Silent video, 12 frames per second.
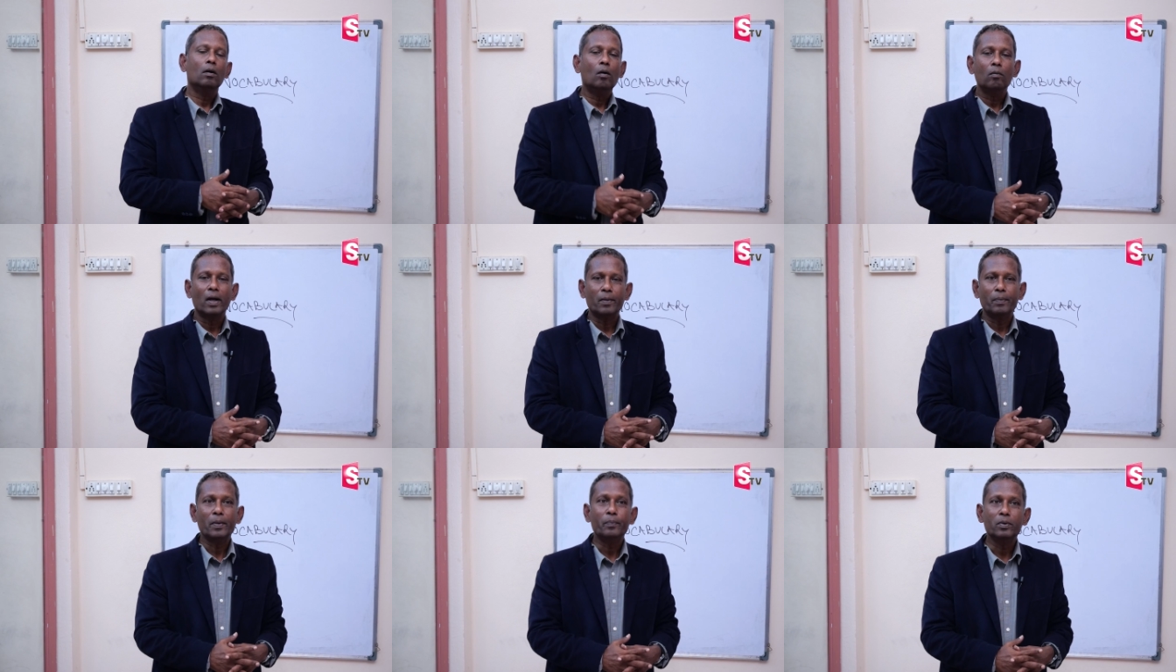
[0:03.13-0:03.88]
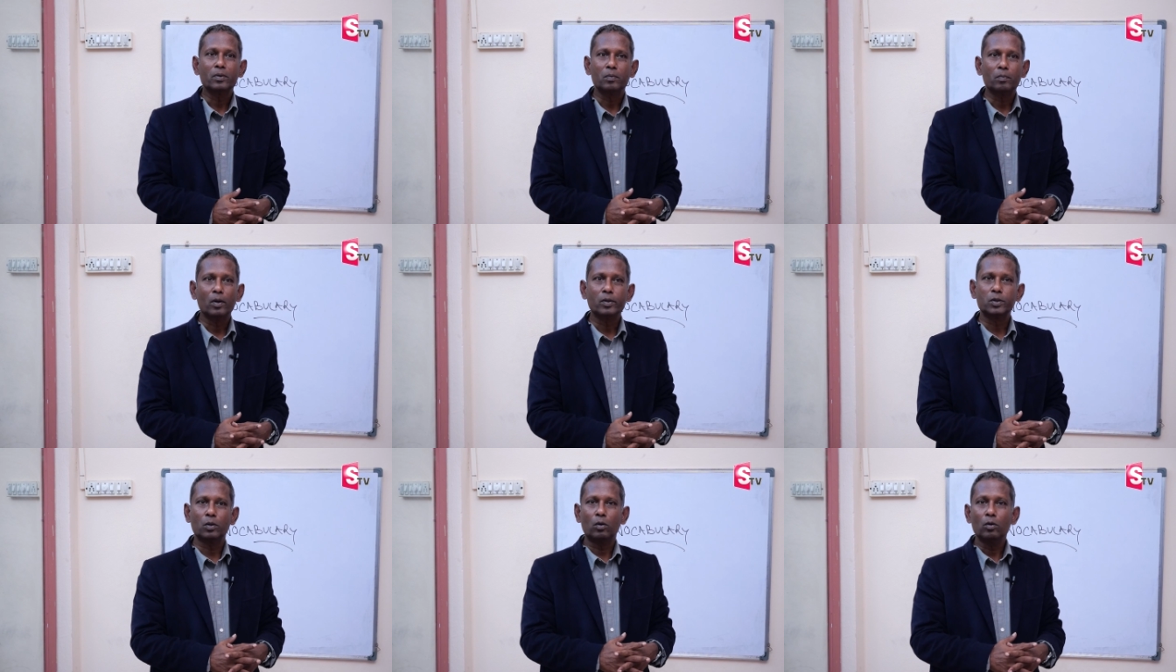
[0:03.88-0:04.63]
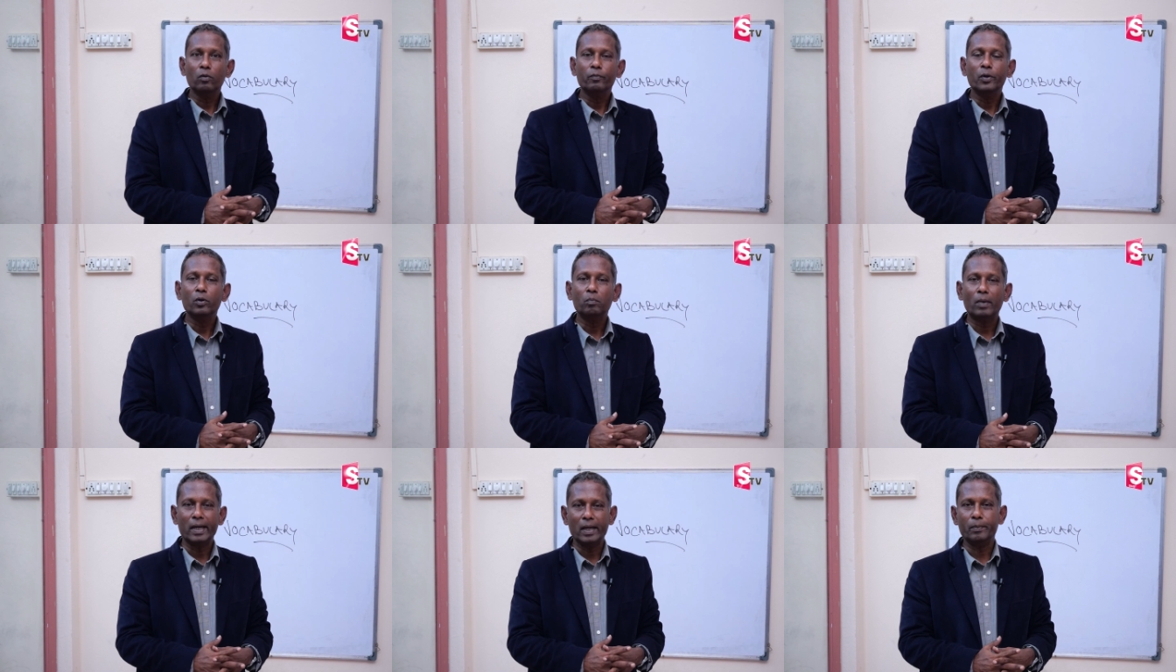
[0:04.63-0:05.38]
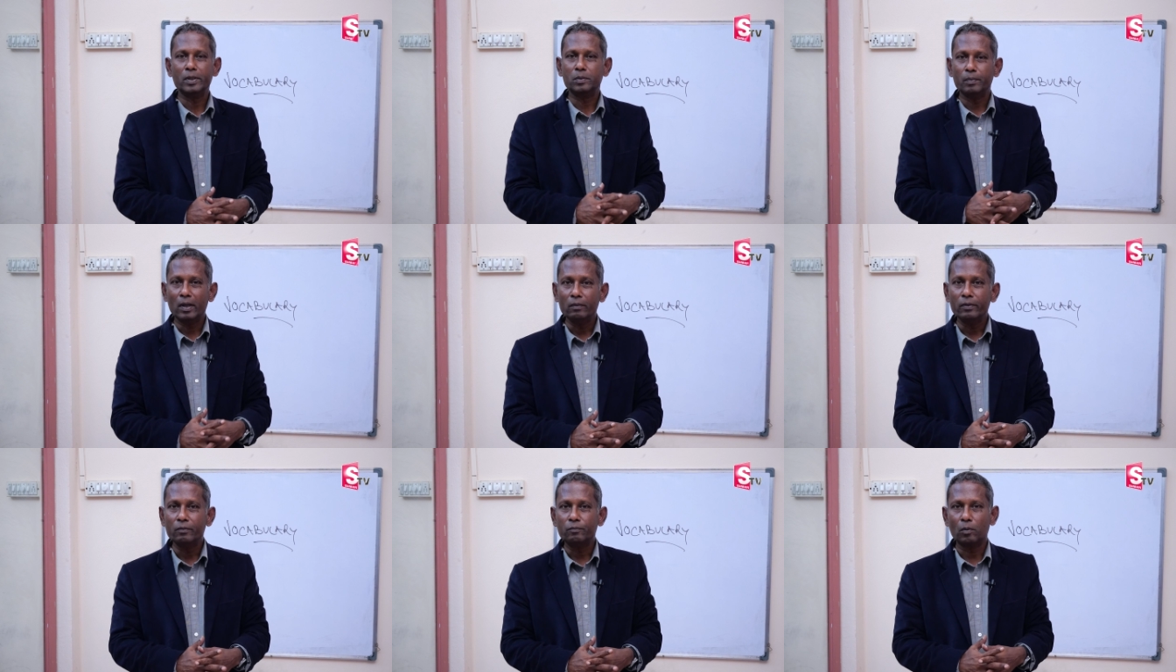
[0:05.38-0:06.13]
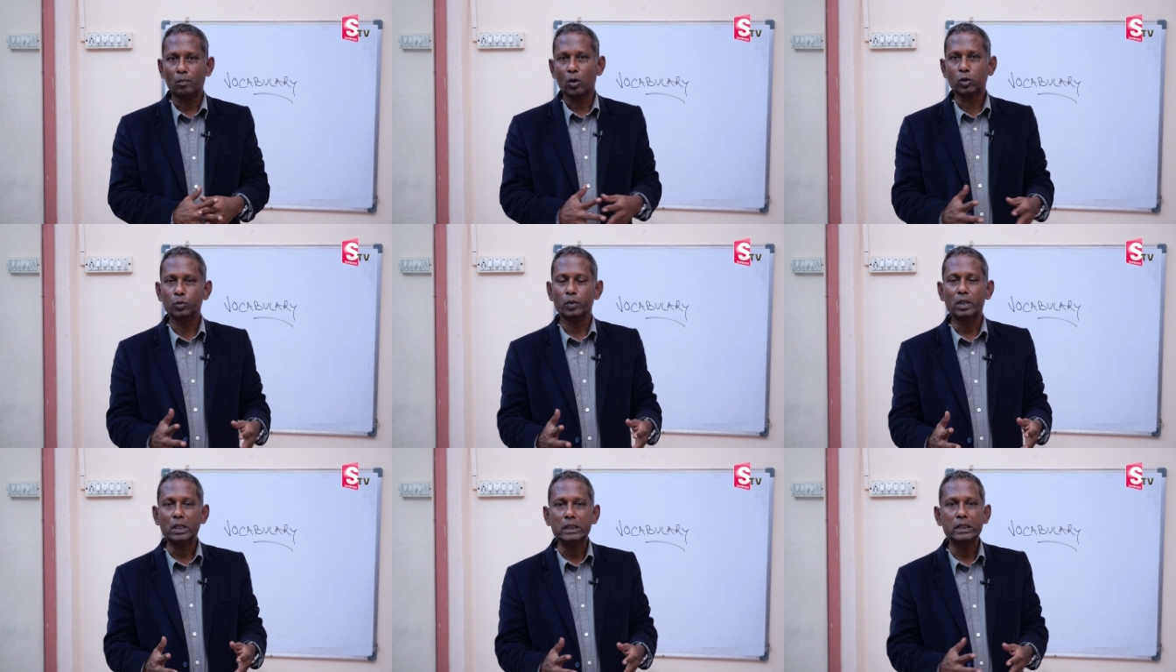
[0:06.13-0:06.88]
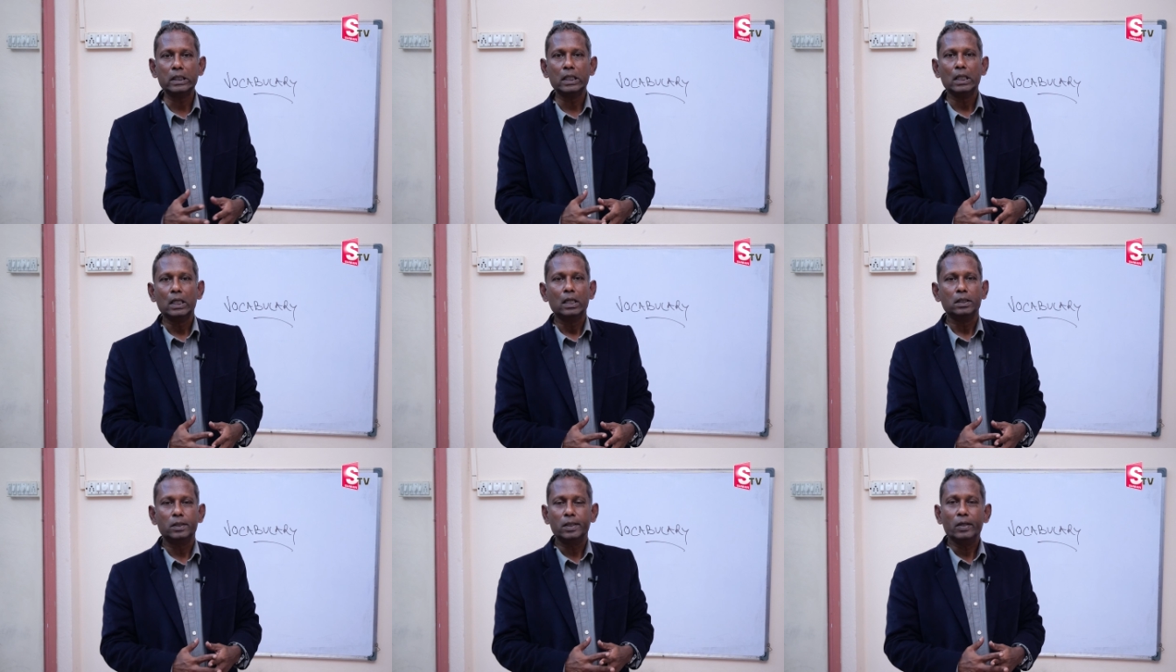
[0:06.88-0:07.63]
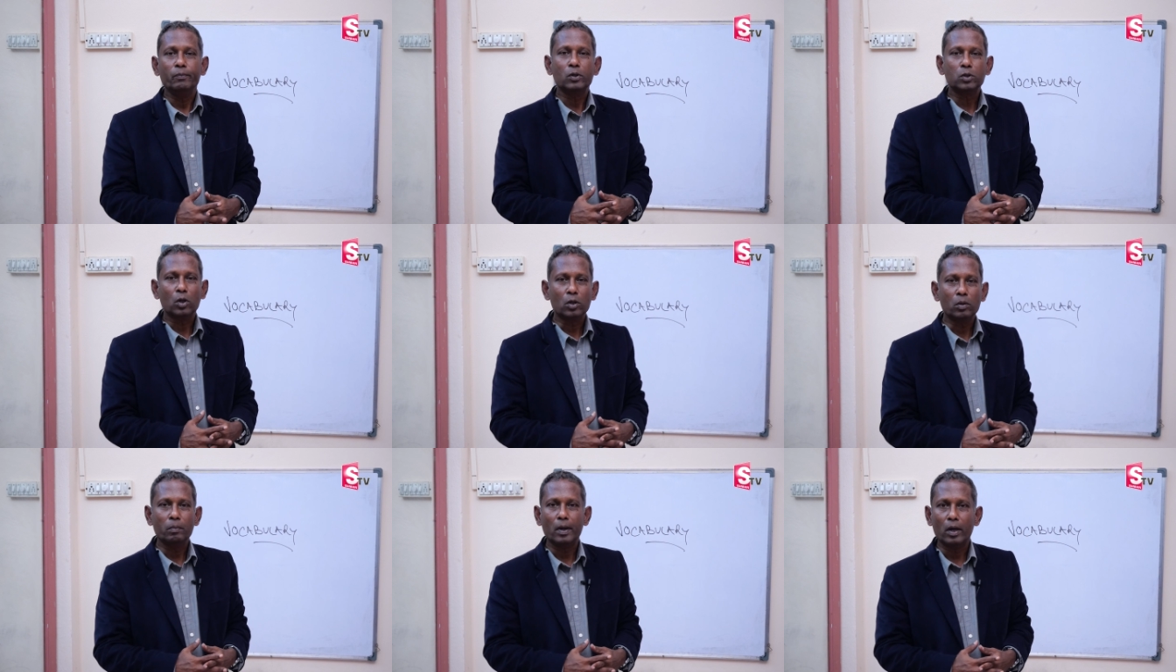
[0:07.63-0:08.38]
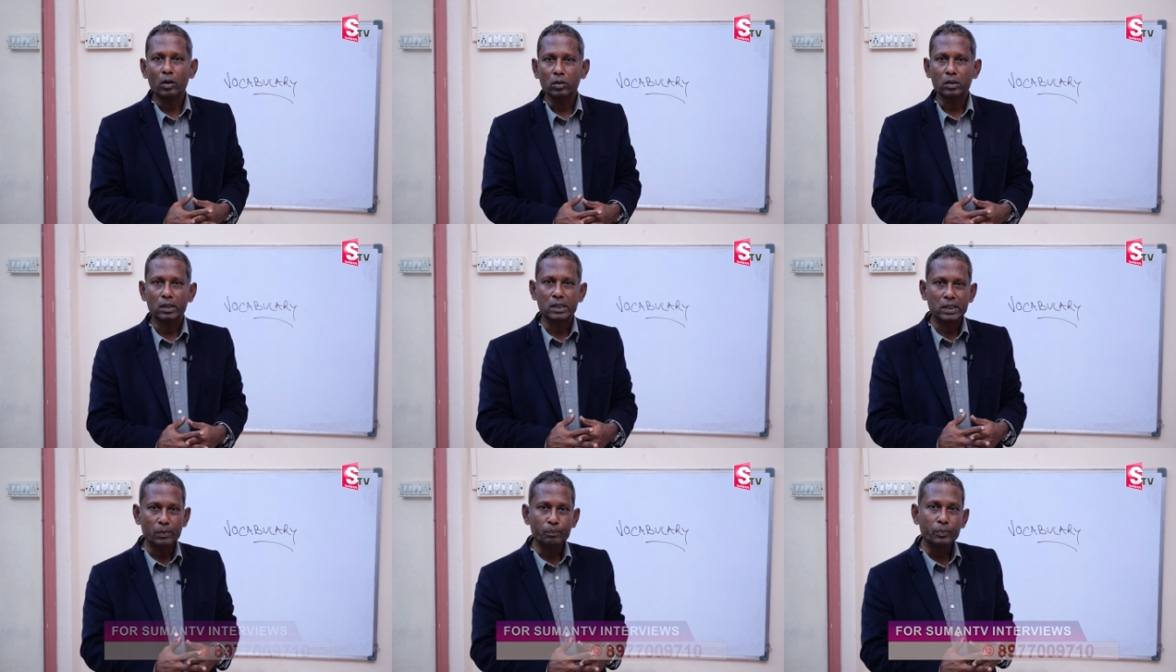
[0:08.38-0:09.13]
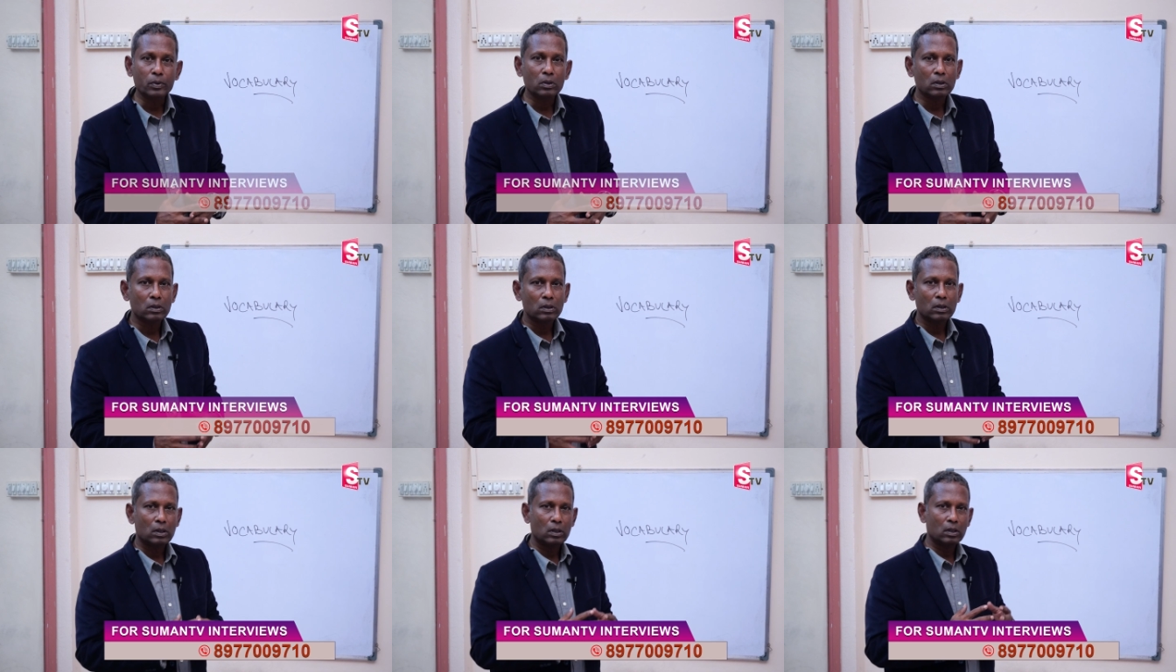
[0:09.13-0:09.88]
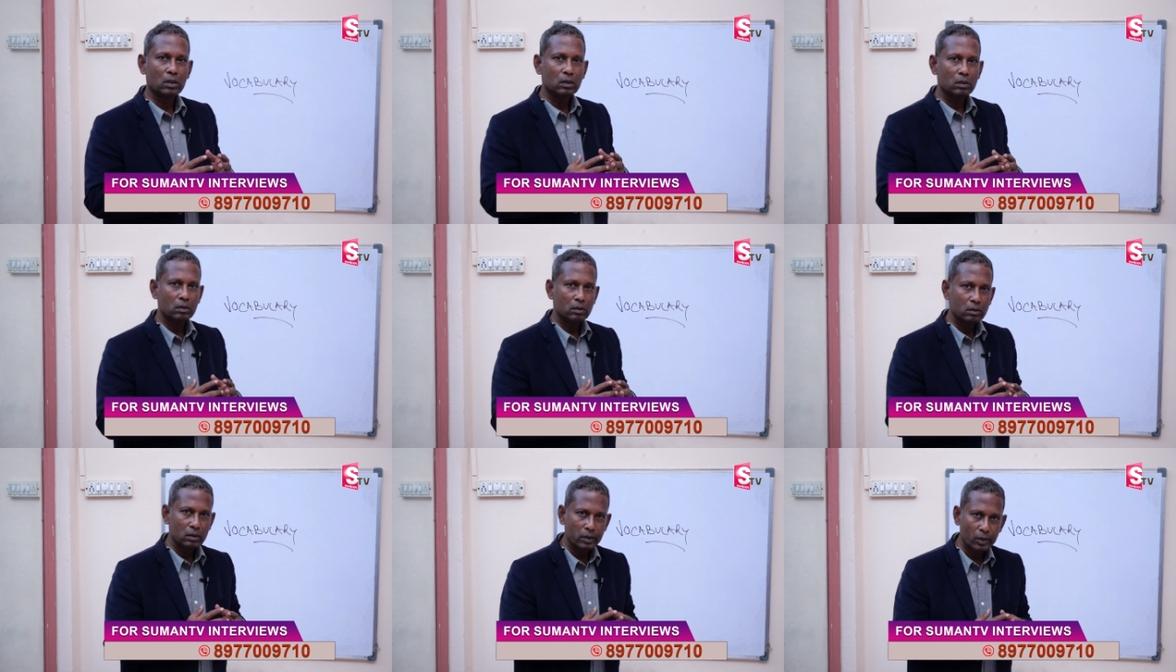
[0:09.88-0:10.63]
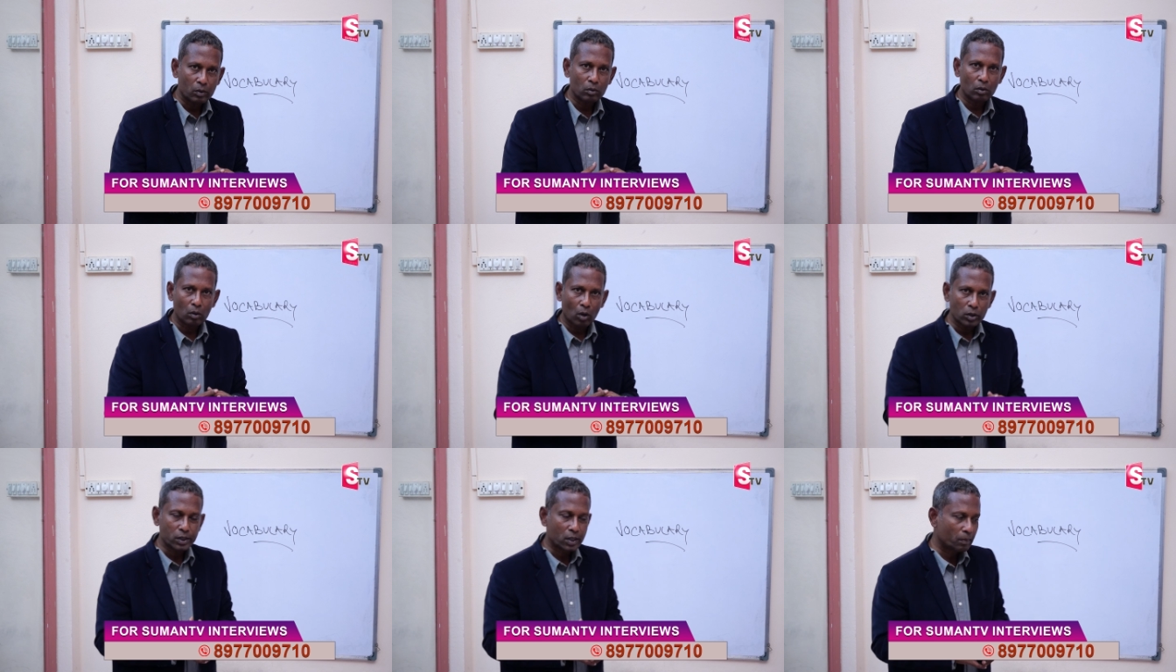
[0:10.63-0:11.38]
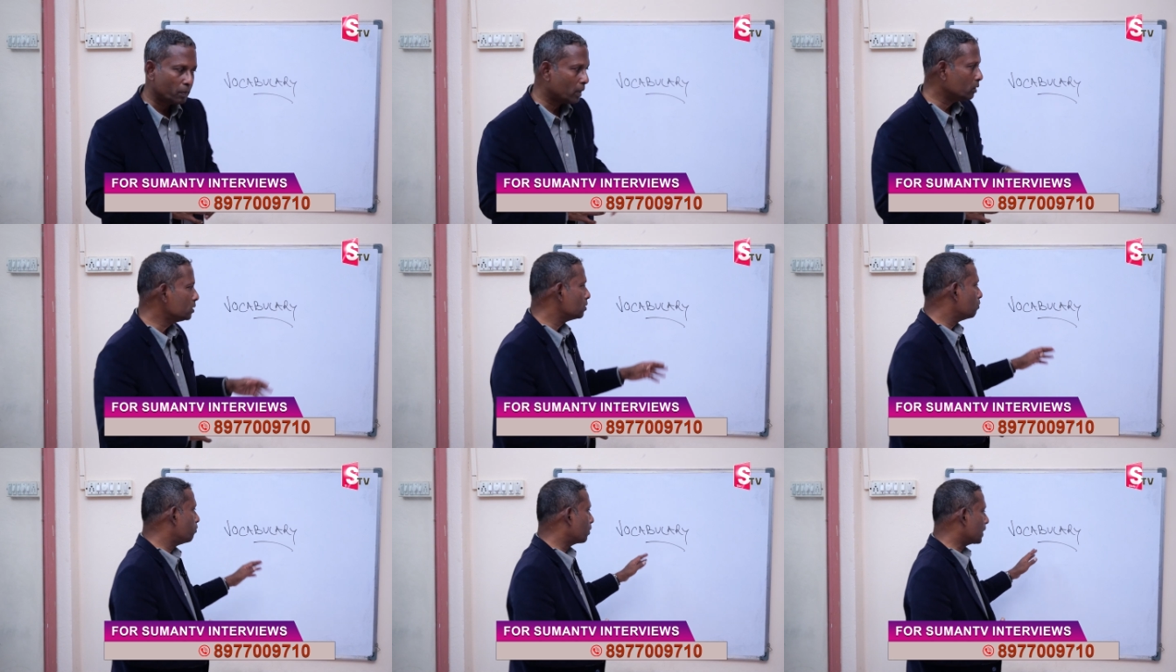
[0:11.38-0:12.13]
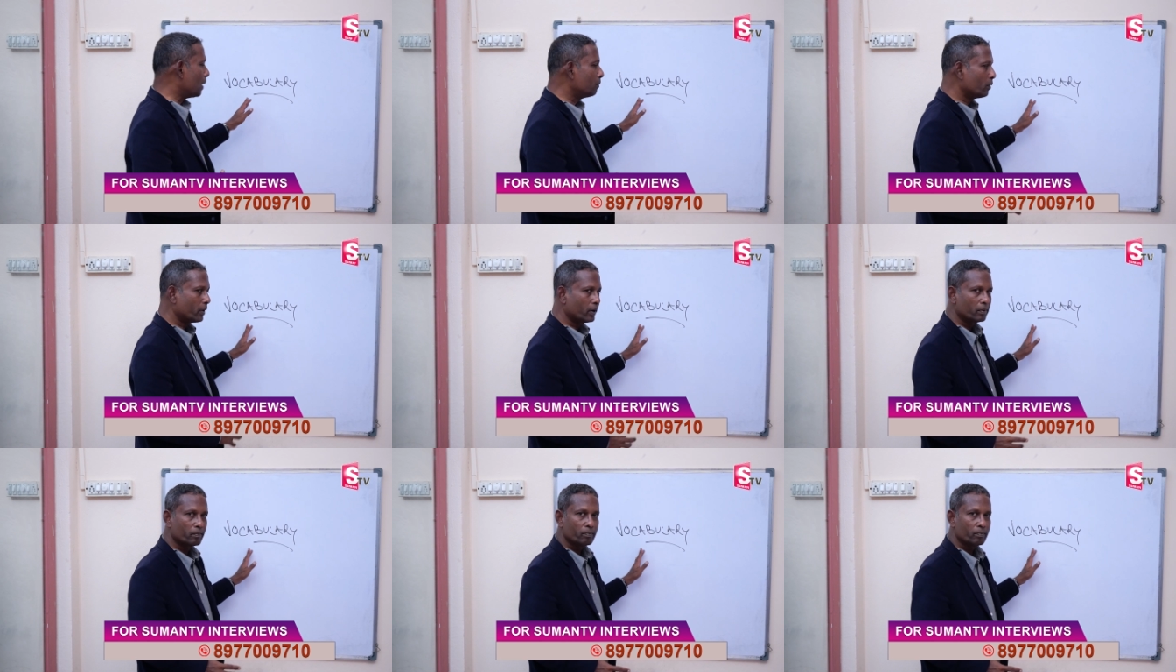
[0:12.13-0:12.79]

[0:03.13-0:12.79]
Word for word: All right, people, good morning to all of you. My name is Melvin from Oxford. Today we'll talk about a simple, uh, you know, logic about vocabulary.